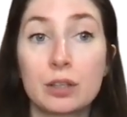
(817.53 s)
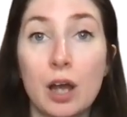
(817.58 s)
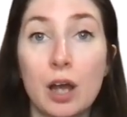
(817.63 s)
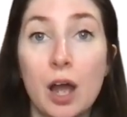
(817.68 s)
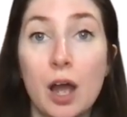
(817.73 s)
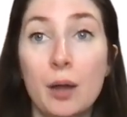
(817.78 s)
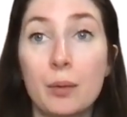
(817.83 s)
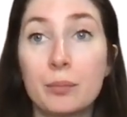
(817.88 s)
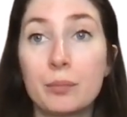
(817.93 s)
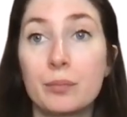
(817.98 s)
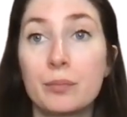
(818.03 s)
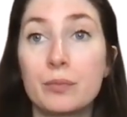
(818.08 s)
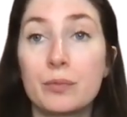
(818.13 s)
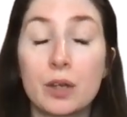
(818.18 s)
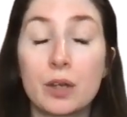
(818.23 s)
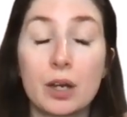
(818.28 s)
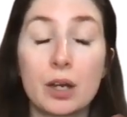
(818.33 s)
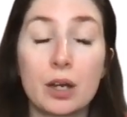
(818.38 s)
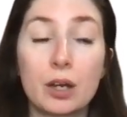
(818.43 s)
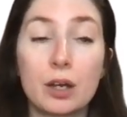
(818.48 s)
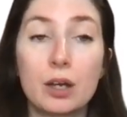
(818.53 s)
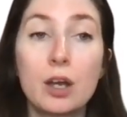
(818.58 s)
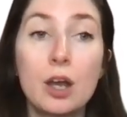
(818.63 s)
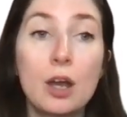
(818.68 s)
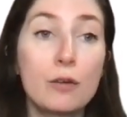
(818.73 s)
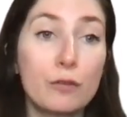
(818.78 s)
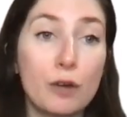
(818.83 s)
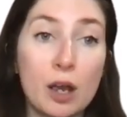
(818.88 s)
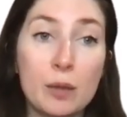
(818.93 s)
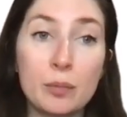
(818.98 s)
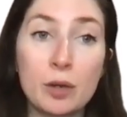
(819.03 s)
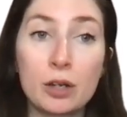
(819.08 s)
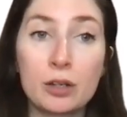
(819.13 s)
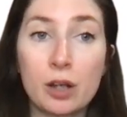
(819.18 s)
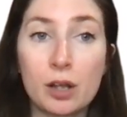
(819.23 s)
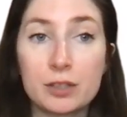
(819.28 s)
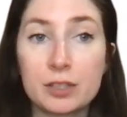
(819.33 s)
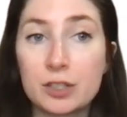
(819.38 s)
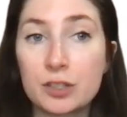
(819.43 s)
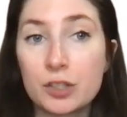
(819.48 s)
the Weimar
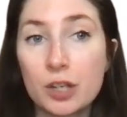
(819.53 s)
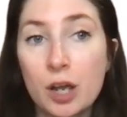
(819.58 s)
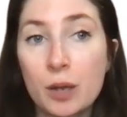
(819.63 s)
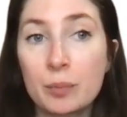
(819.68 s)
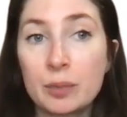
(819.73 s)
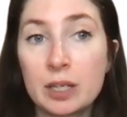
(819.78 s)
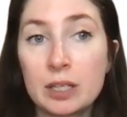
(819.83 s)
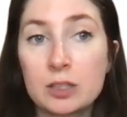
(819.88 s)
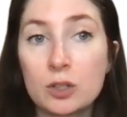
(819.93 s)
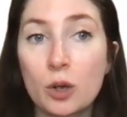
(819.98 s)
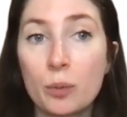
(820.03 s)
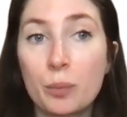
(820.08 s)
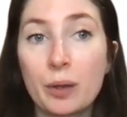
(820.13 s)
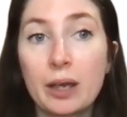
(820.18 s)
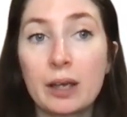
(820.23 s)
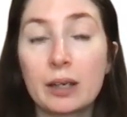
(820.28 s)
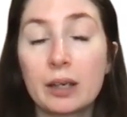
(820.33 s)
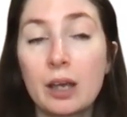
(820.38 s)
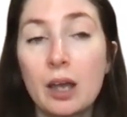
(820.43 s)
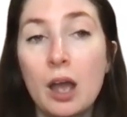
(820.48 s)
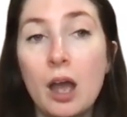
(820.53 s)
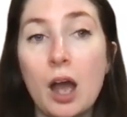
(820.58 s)
Nazi Germany topic,